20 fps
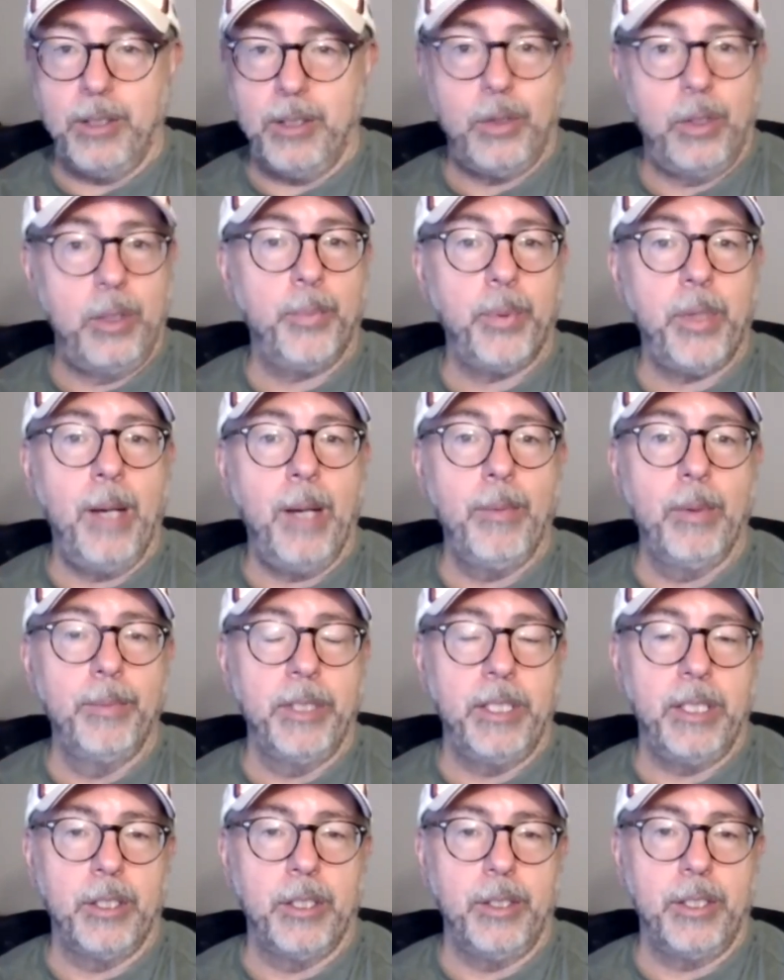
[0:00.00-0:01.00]
So they're
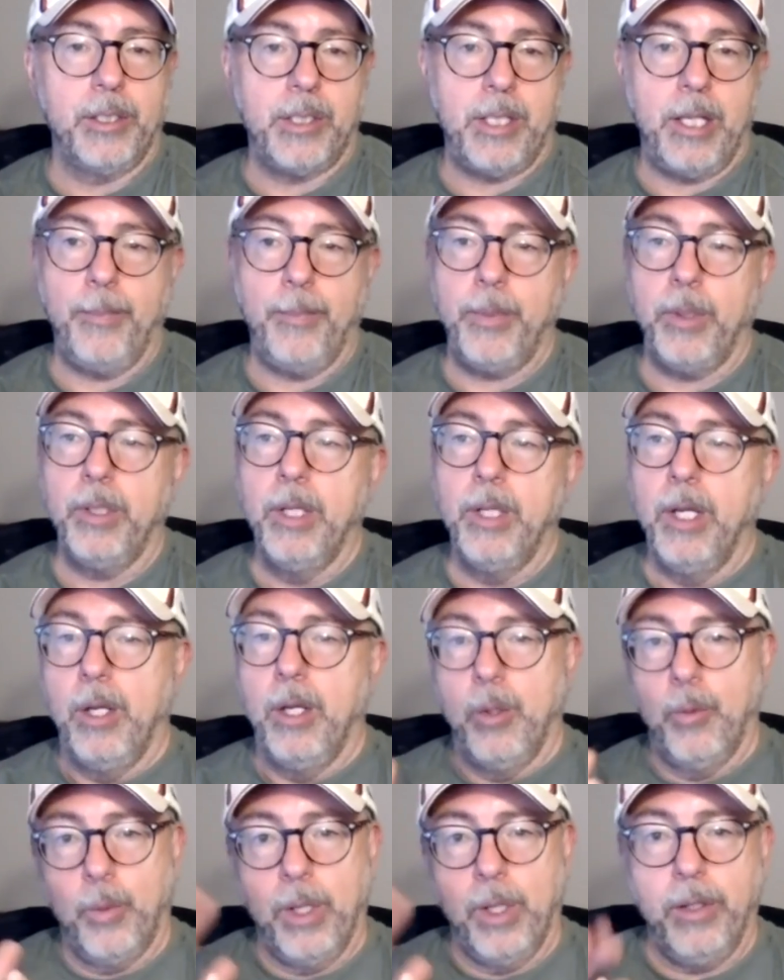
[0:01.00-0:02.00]
probably a good example
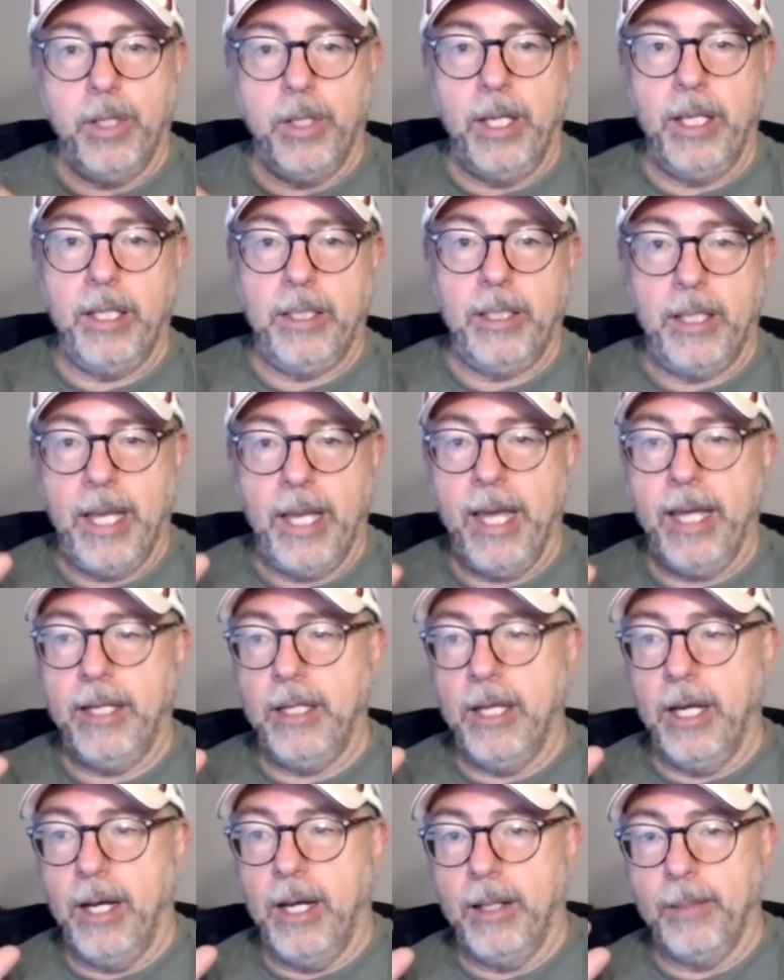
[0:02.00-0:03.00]
where they
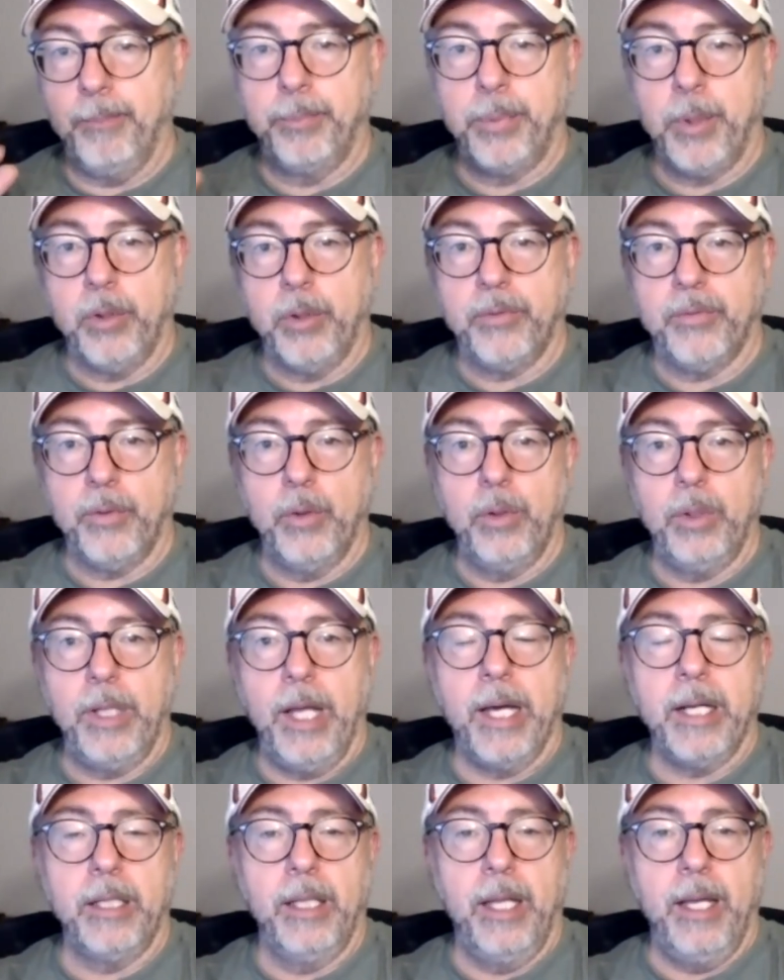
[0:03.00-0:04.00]
had uh, broke through a
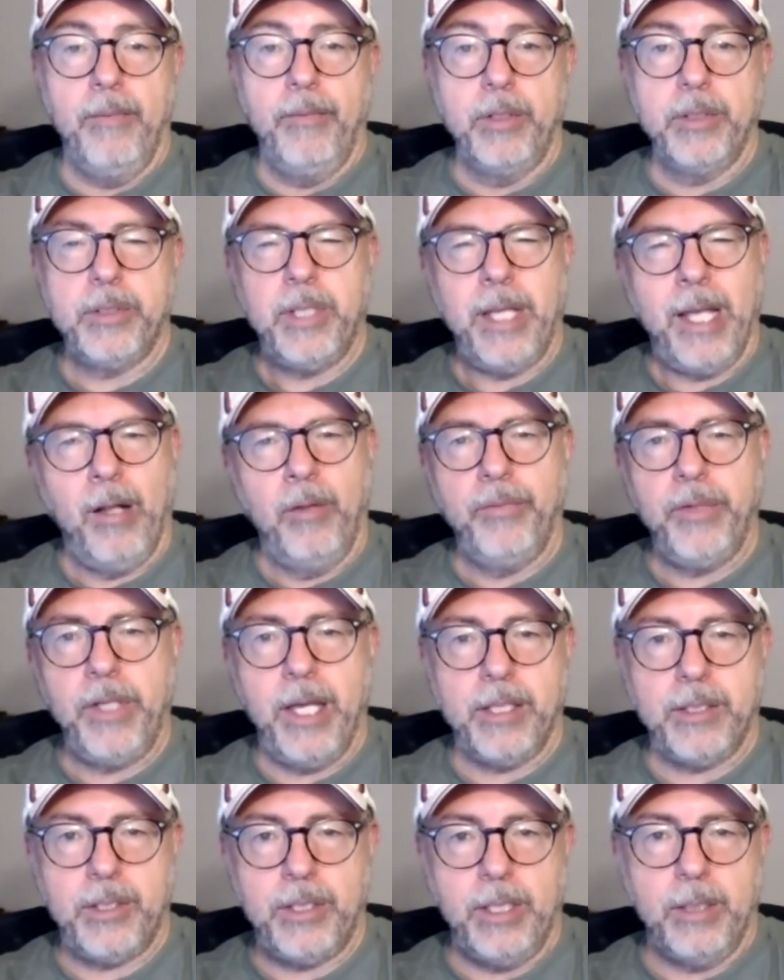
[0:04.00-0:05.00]
lot of levels. The L V
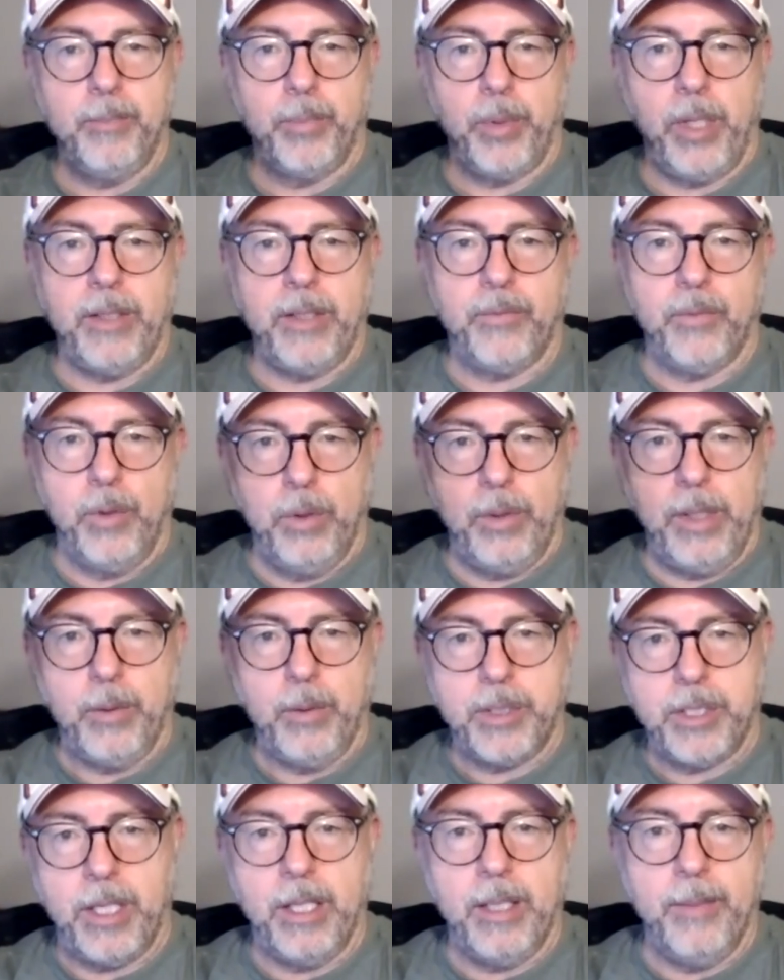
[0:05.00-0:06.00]
S didn't break through. That
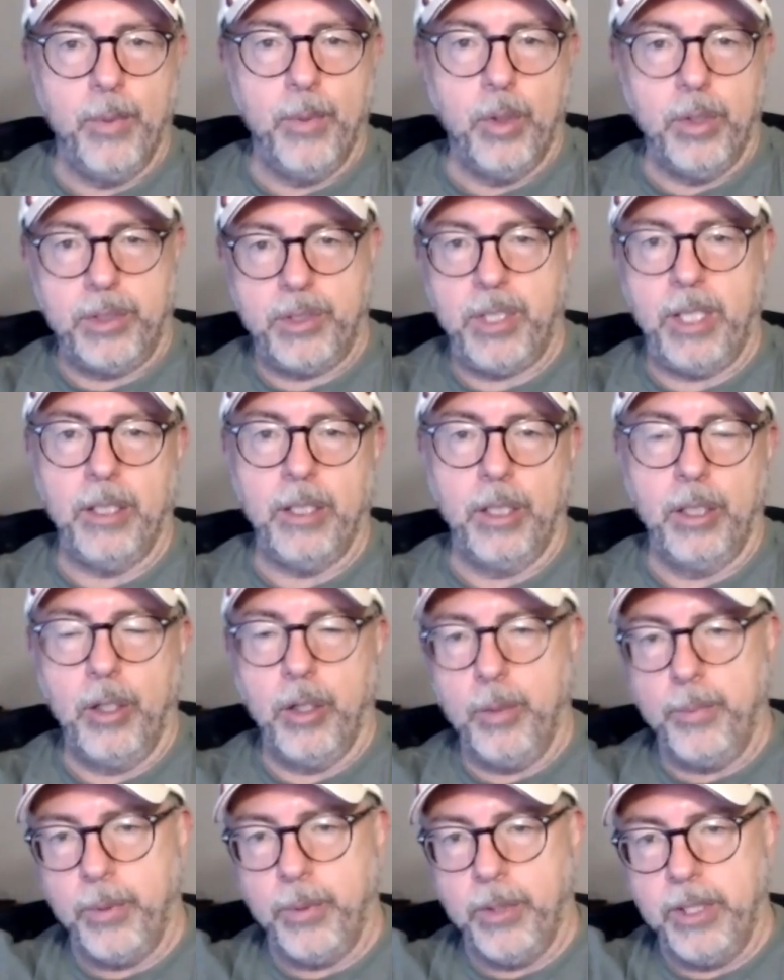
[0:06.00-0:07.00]
was kind of more set and
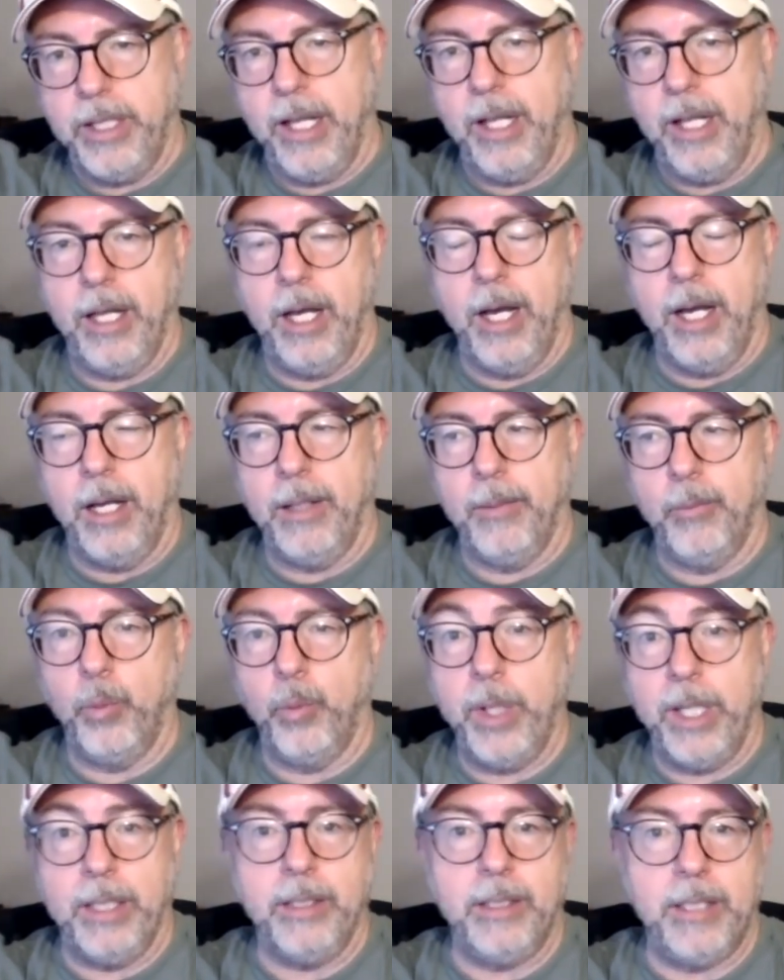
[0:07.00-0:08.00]
alert, but uh,
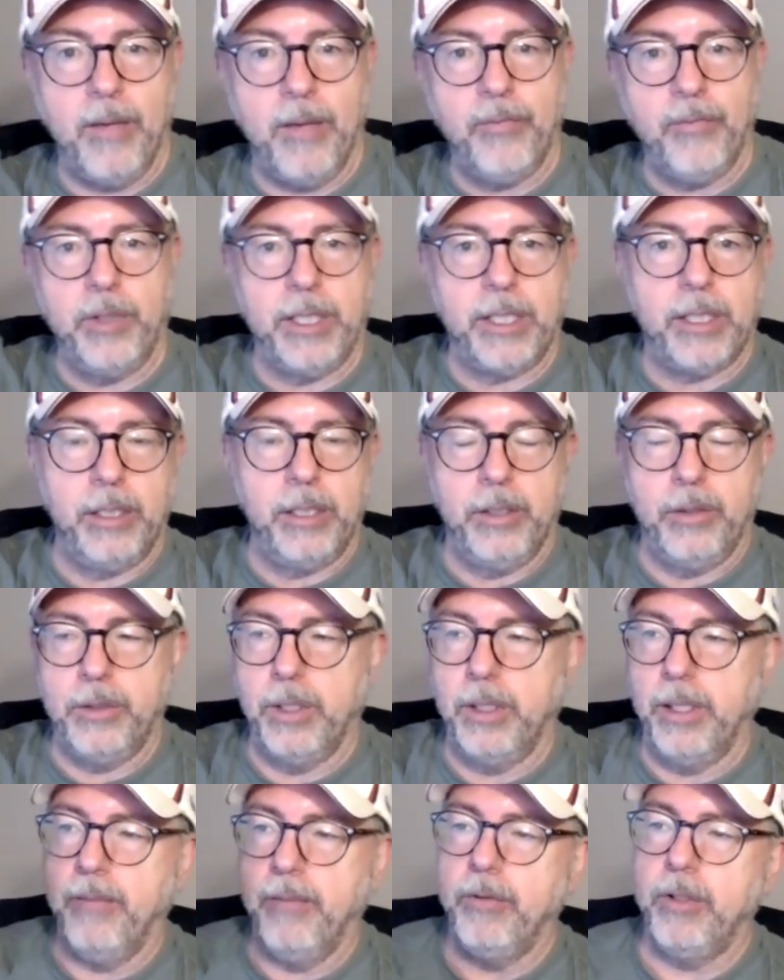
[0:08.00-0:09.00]
Wynn definitely cleared the
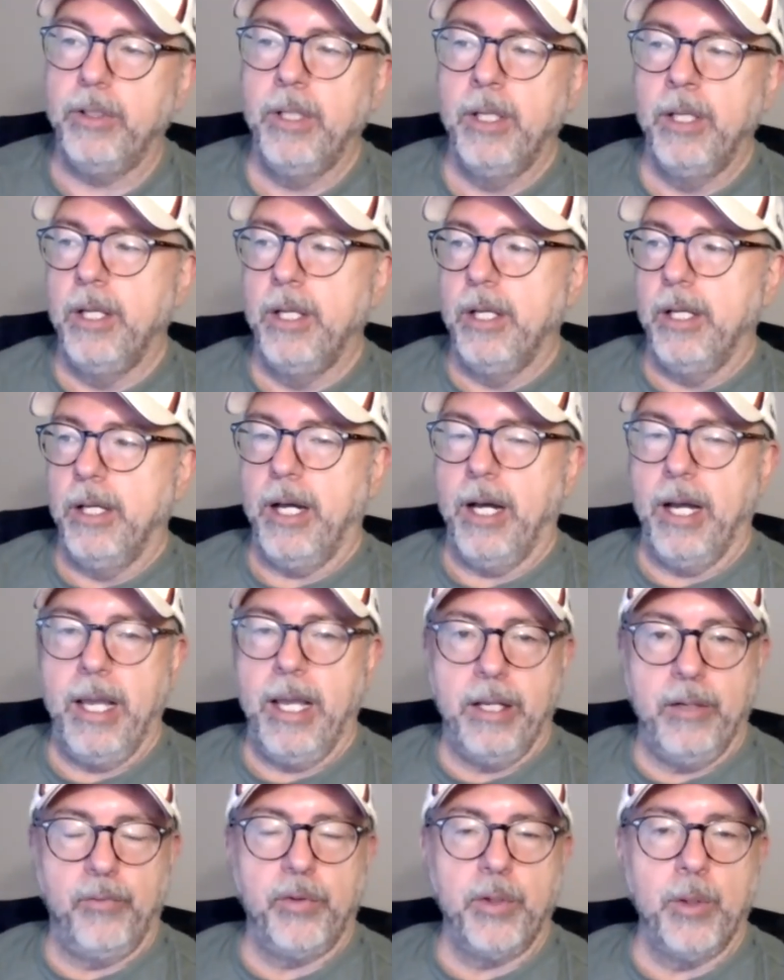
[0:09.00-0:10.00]
level uh,
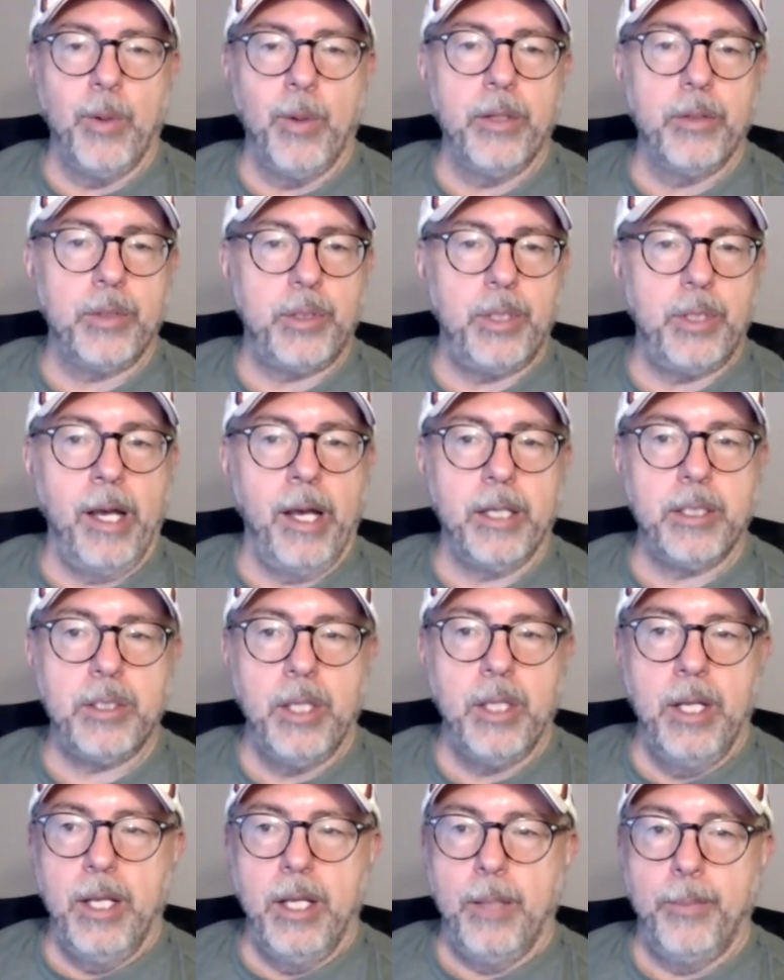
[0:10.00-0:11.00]
and a few other
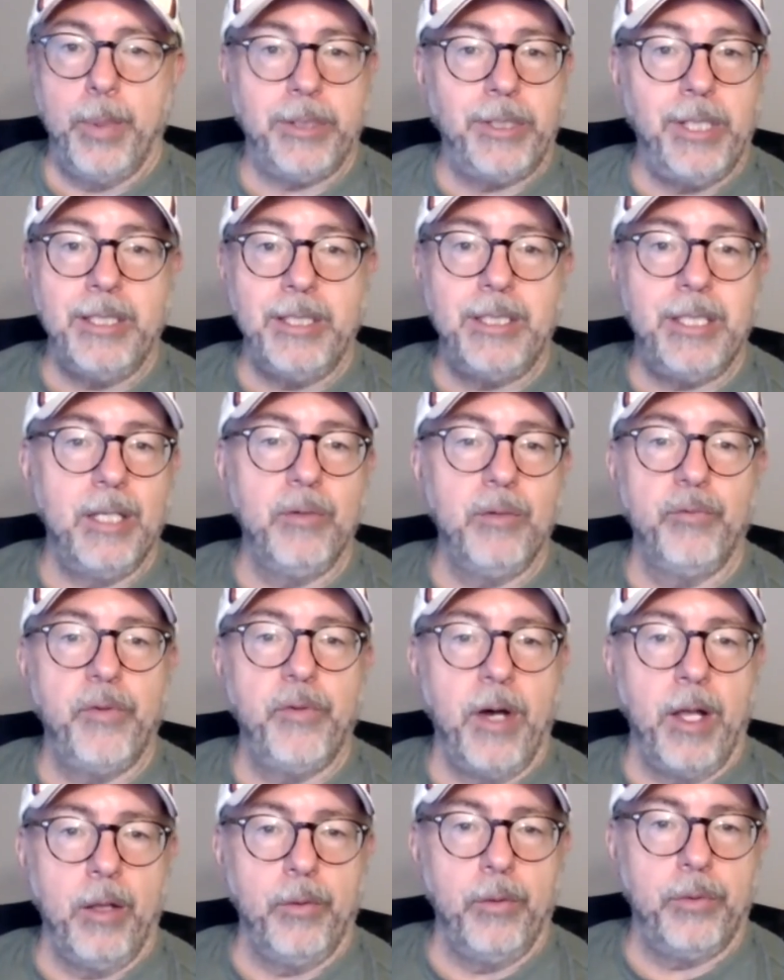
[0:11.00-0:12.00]
stocks, but they didn't
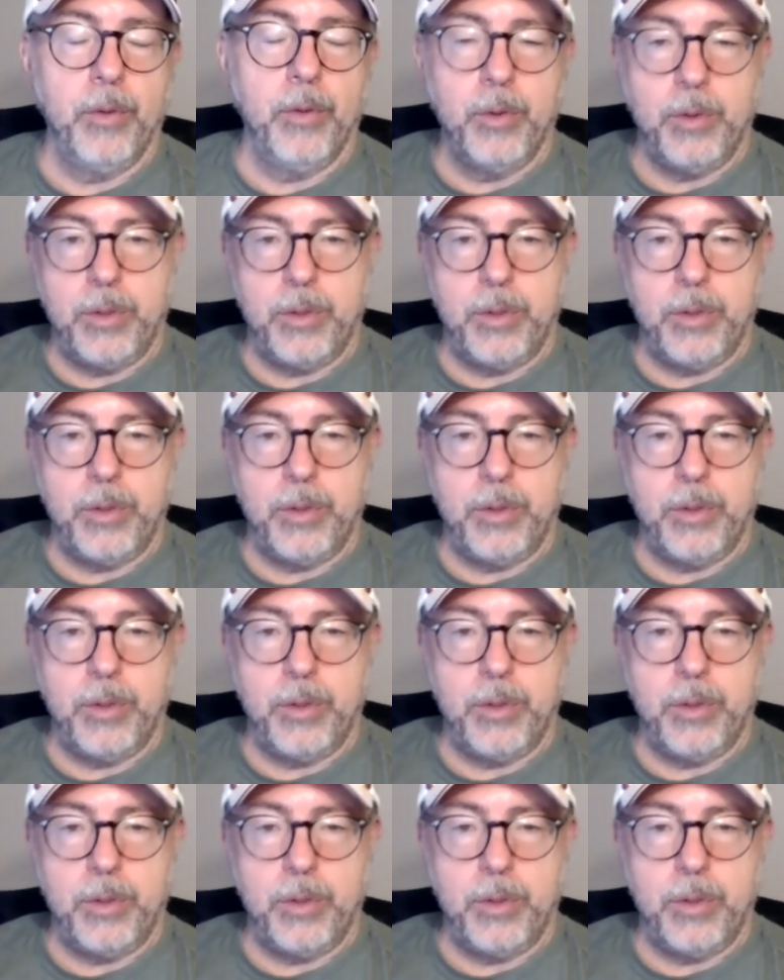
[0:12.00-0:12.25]
follow through.